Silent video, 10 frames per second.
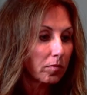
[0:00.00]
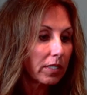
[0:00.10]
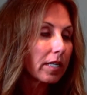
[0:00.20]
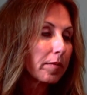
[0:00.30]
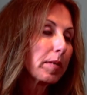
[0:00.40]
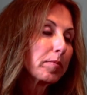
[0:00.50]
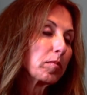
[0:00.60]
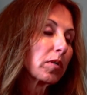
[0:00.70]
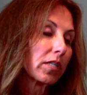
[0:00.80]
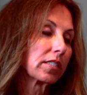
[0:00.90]
really get
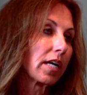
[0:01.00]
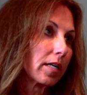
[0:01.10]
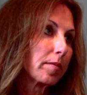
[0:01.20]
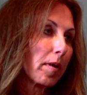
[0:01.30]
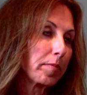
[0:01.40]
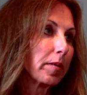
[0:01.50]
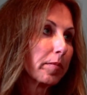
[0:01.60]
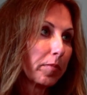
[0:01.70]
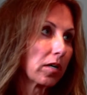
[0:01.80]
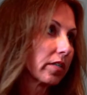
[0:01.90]
people more excited about
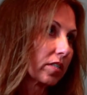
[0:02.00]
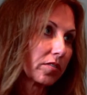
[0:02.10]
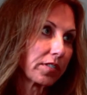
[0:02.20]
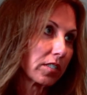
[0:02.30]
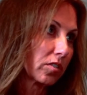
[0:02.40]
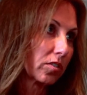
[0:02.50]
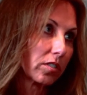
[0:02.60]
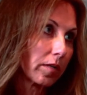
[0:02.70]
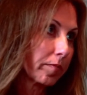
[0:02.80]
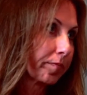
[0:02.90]
being part of this fitness
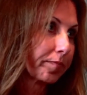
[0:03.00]
journey.